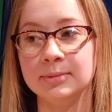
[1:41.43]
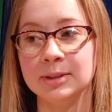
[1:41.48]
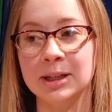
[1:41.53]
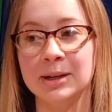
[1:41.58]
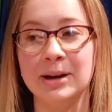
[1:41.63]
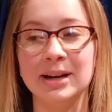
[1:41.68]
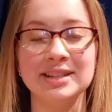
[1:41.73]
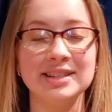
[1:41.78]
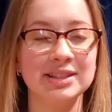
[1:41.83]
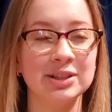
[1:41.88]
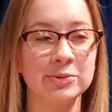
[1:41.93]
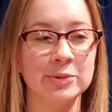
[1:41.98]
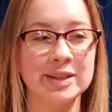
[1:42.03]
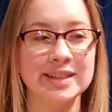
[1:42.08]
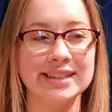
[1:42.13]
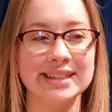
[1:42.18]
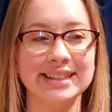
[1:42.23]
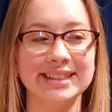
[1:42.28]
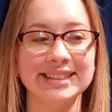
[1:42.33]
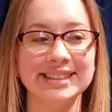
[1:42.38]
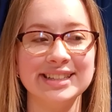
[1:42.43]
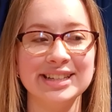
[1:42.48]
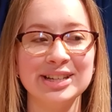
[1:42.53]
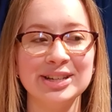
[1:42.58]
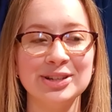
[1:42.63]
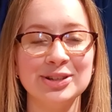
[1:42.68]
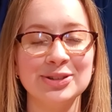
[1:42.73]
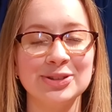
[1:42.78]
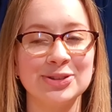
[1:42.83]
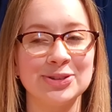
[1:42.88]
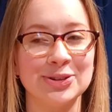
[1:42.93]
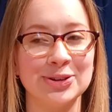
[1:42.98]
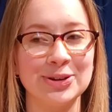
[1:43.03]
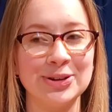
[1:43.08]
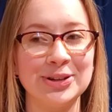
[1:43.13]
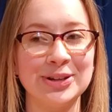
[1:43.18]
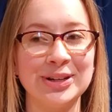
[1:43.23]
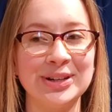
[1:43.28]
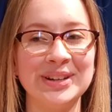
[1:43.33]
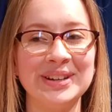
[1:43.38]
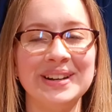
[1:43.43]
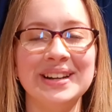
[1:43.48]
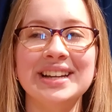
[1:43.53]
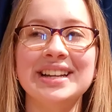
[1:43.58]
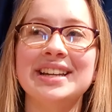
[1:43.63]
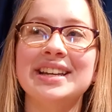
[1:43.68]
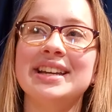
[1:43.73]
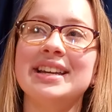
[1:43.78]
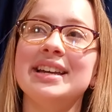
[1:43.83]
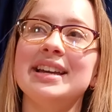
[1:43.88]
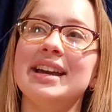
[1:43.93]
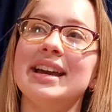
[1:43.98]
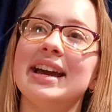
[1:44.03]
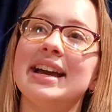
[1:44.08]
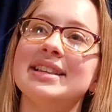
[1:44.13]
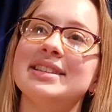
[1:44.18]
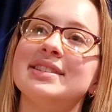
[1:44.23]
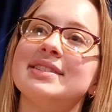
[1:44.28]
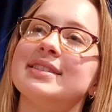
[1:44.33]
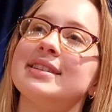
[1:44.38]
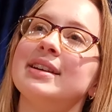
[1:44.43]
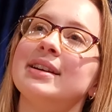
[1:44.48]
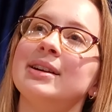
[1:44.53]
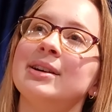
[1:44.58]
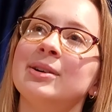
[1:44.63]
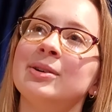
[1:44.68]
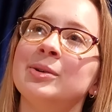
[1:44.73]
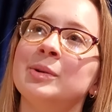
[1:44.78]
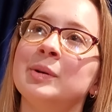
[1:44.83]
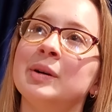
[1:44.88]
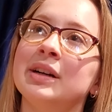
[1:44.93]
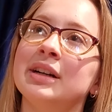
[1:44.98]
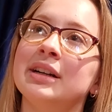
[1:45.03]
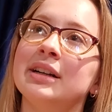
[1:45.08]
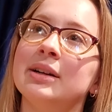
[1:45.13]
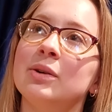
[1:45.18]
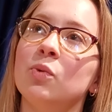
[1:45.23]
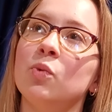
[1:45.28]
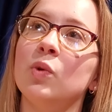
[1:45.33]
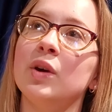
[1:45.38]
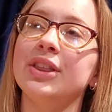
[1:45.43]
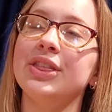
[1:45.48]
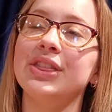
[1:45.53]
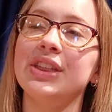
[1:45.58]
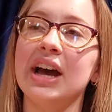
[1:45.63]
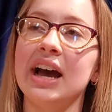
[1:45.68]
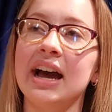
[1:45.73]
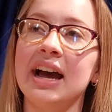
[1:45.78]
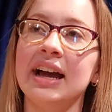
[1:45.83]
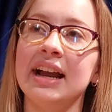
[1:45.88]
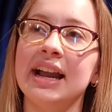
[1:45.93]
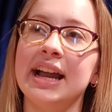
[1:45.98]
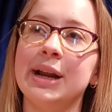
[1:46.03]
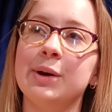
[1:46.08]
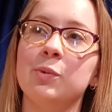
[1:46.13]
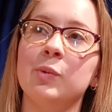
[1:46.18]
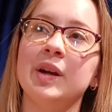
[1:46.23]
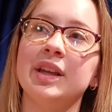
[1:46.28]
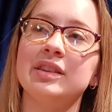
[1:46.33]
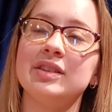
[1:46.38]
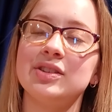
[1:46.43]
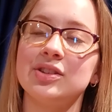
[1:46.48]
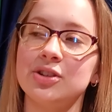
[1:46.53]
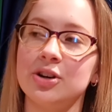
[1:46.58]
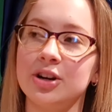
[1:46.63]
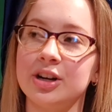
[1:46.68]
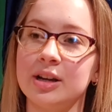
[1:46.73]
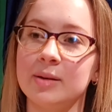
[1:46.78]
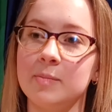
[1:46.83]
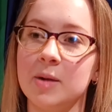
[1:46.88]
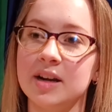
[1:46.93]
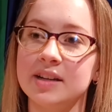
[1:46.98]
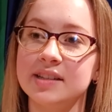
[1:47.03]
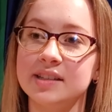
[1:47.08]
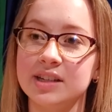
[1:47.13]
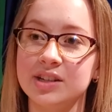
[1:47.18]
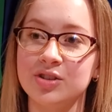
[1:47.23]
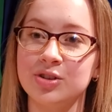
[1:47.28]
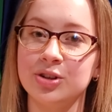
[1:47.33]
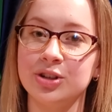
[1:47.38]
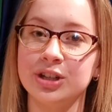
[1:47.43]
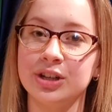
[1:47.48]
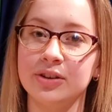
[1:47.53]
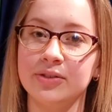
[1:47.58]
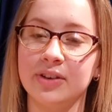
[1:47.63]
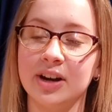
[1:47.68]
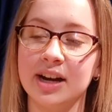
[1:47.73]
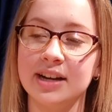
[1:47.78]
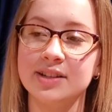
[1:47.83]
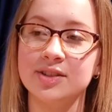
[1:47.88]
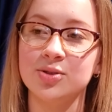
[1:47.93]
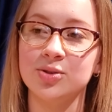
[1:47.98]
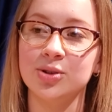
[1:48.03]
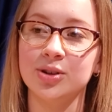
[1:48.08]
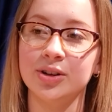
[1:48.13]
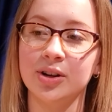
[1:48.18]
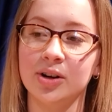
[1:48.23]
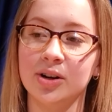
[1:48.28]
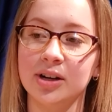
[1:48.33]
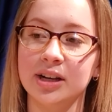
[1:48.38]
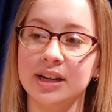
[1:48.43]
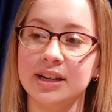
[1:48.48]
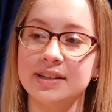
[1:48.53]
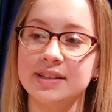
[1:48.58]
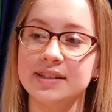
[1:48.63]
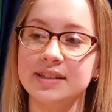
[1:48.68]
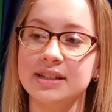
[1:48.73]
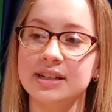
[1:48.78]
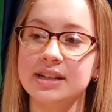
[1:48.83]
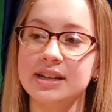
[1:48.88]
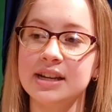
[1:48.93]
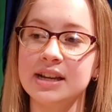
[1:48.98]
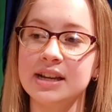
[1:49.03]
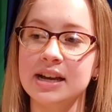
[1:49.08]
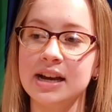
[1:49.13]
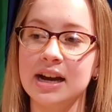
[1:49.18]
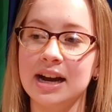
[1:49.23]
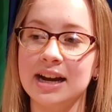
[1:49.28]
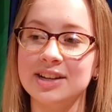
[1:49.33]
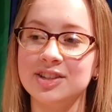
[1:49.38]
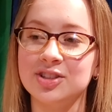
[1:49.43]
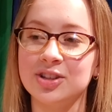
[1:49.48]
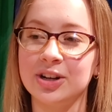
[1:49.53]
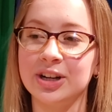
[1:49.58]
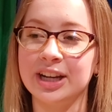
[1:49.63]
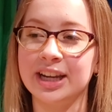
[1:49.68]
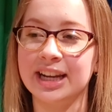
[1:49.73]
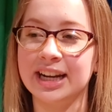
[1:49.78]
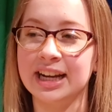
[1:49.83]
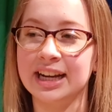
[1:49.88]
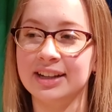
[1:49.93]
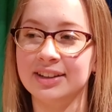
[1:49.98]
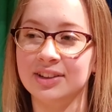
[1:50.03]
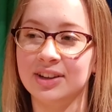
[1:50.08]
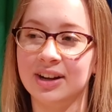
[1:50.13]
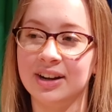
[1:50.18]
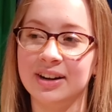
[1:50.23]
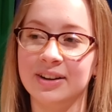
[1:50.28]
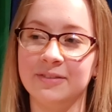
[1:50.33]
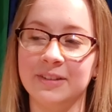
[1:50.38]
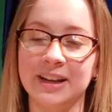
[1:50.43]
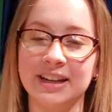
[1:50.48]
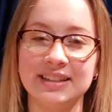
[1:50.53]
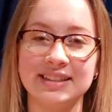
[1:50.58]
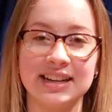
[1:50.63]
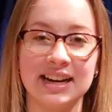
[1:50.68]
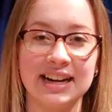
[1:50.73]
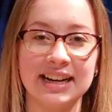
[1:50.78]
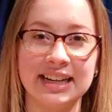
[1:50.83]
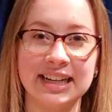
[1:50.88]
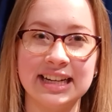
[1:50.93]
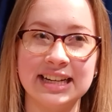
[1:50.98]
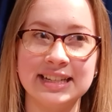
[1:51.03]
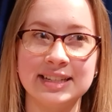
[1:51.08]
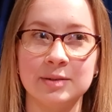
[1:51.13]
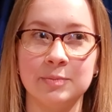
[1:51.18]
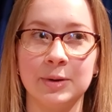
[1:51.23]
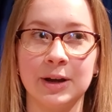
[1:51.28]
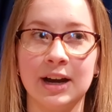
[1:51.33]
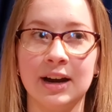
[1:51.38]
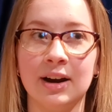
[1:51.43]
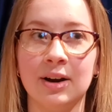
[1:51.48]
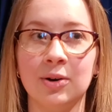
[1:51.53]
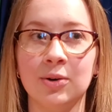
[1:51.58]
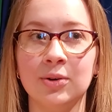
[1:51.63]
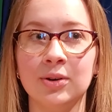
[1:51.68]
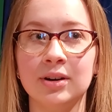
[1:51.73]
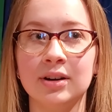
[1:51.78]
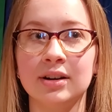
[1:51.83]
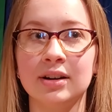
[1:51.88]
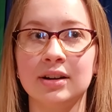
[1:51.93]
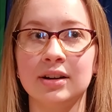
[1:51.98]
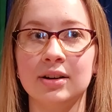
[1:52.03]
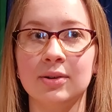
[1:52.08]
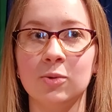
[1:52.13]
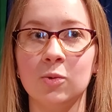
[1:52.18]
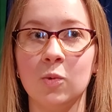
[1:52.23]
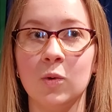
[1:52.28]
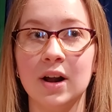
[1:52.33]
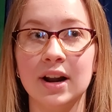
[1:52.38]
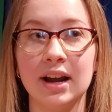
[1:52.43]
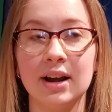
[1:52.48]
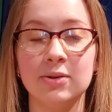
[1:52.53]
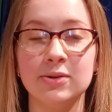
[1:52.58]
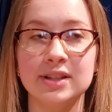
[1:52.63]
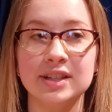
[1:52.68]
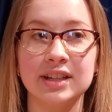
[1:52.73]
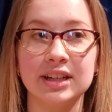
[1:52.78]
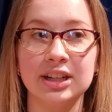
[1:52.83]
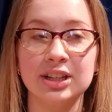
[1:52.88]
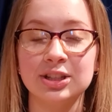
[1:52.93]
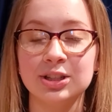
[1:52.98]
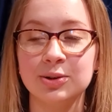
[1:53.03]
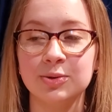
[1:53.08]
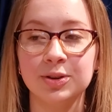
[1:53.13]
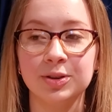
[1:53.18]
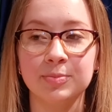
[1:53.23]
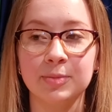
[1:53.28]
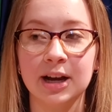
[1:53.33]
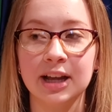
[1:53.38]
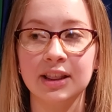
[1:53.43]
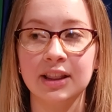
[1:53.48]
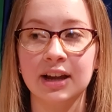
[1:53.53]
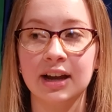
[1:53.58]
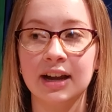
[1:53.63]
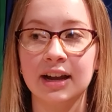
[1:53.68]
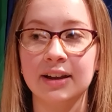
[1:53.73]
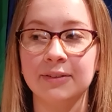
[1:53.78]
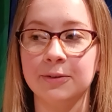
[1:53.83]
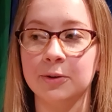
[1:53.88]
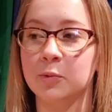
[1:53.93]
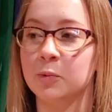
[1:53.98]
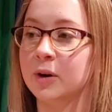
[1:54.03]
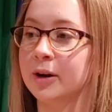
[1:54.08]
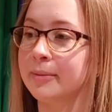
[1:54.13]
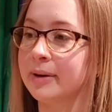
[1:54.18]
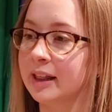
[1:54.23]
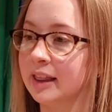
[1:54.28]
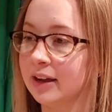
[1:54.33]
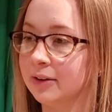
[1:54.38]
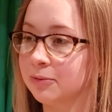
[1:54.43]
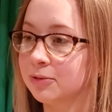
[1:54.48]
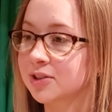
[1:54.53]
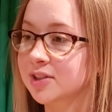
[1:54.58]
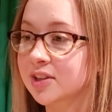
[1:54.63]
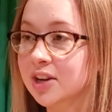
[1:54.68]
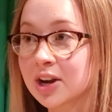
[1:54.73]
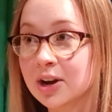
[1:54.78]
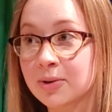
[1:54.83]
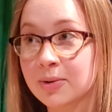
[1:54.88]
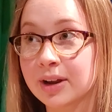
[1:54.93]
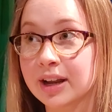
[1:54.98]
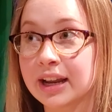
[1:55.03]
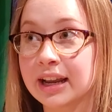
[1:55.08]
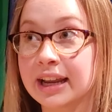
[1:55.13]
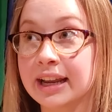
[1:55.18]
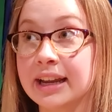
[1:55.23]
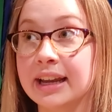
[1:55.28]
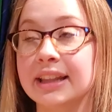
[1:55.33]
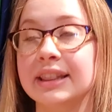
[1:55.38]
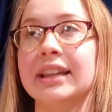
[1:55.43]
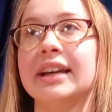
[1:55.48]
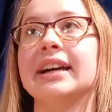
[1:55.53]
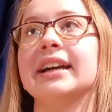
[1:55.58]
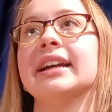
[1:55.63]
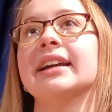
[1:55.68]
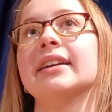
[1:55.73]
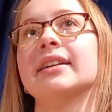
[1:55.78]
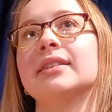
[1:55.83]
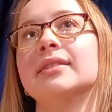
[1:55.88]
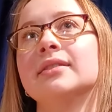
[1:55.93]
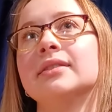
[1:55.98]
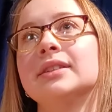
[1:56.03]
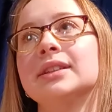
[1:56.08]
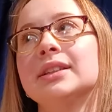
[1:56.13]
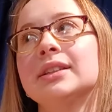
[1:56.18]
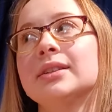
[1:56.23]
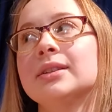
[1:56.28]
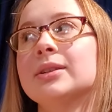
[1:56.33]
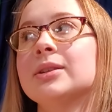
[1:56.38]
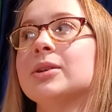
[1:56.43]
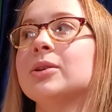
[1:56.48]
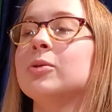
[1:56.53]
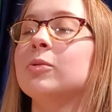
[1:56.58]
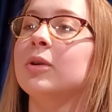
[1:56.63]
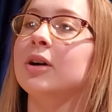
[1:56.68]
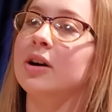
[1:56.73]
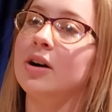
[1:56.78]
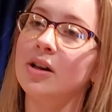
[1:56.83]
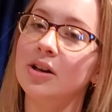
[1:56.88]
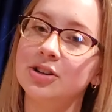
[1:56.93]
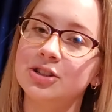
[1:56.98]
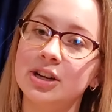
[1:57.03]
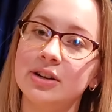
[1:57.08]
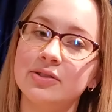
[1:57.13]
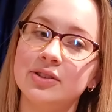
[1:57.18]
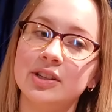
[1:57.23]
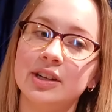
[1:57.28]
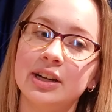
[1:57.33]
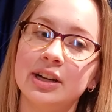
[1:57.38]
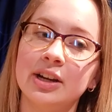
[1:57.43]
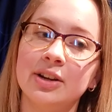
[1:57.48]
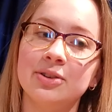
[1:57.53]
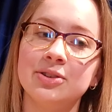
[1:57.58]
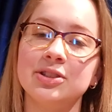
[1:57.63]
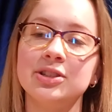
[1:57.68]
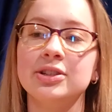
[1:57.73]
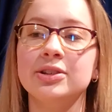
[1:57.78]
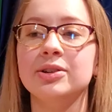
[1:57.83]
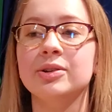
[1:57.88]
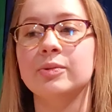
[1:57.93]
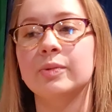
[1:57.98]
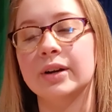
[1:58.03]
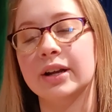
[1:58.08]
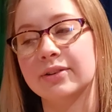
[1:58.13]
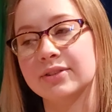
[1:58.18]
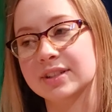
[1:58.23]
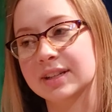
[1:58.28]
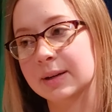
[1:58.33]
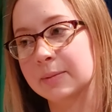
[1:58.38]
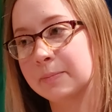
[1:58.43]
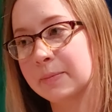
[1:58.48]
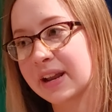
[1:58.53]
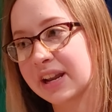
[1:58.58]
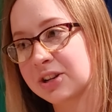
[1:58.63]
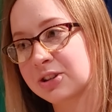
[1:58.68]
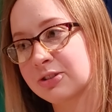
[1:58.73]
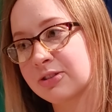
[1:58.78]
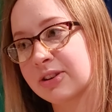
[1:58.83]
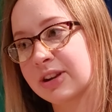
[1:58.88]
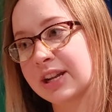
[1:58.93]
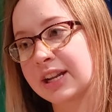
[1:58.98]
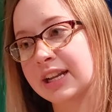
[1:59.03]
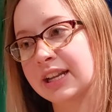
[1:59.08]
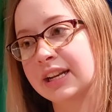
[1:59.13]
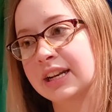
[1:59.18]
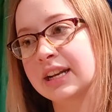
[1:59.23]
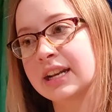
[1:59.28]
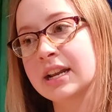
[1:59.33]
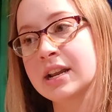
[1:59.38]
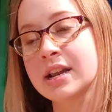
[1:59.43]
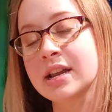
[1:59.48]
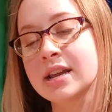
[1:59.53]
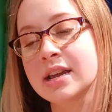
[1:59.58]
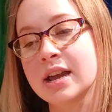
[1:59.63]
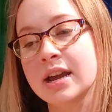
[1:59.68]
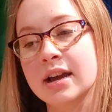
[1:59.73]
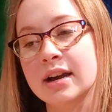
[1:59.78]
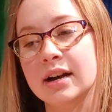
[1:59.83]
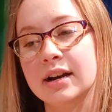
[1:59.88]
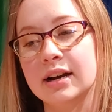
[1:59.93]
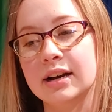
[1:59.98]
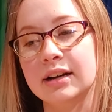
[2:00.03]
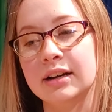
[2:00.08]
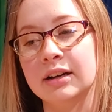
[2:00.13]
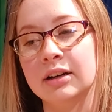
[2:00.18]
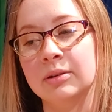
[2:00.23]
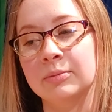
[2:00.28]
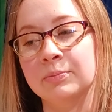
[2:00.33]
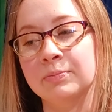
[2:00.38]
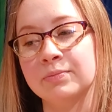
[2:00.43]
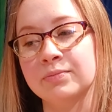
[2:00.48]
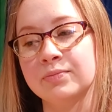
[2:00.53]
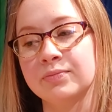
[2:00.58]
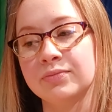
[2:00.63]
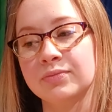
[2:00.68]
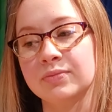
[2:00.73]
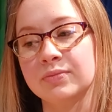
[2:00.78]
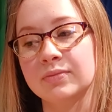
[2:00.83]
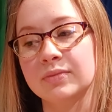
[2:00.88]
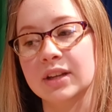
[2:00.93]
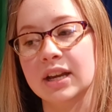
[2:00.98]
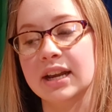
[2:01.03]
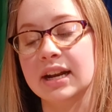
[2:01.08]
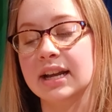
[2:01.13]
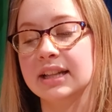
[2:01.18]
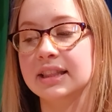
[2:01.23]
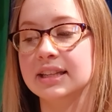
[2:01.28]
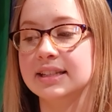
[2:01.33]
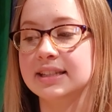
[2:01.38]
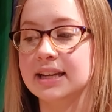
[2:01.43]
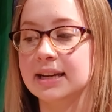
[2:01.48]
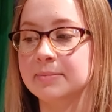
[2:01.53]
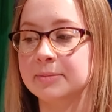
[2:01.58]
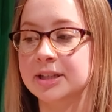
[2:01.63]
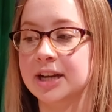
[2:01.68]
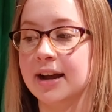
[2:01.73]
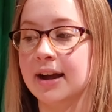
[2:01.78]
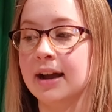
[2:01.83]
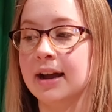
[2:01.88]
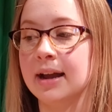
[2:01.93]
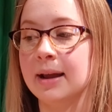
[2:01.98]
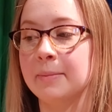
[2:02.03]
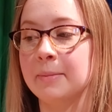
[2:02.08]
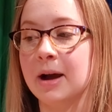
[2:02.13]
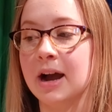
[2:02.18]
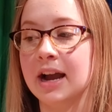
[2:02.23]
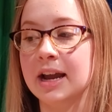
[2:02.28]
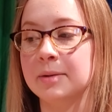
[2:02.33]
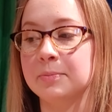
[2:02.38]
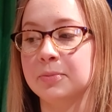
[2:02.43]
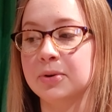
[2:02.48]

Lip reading: I still wasn't certain. And so, with that, and with starting my senior year of high school in August, I started getting a lot of anxieties about what I was going to do with my life and where my life was going, and like what college I was going to go to, what I was going to major in. Um, and at the same time, I'd